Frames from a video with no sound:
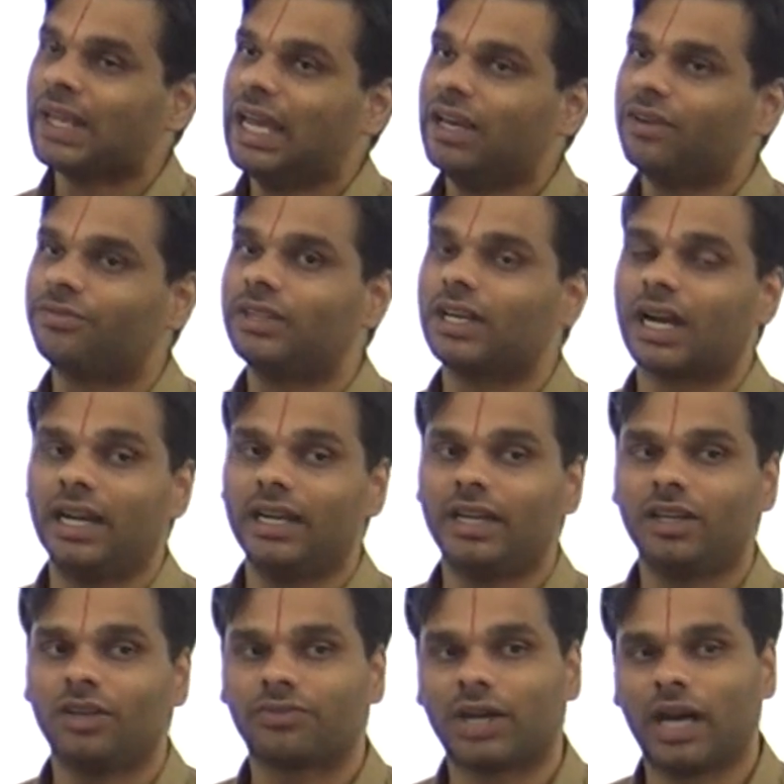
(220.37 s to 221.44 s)
If the
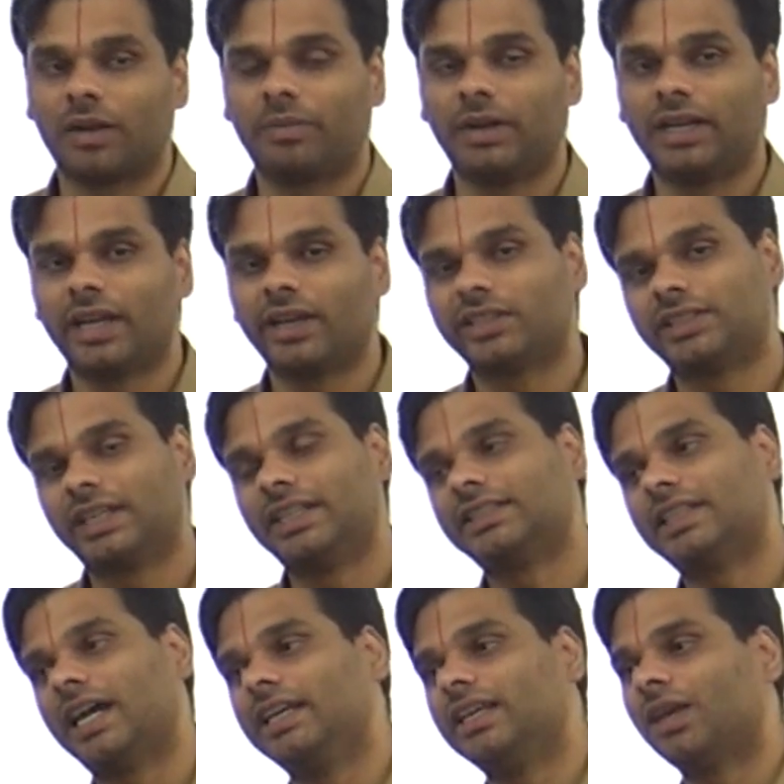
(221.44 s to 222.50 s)
content of carbon dioxide
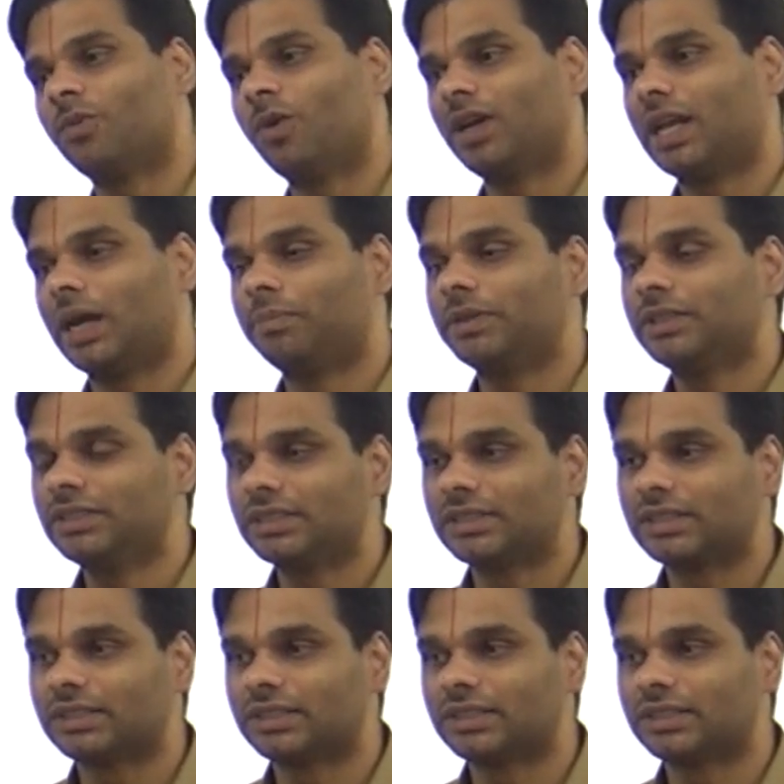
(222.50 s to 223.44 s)
is higher, what happens?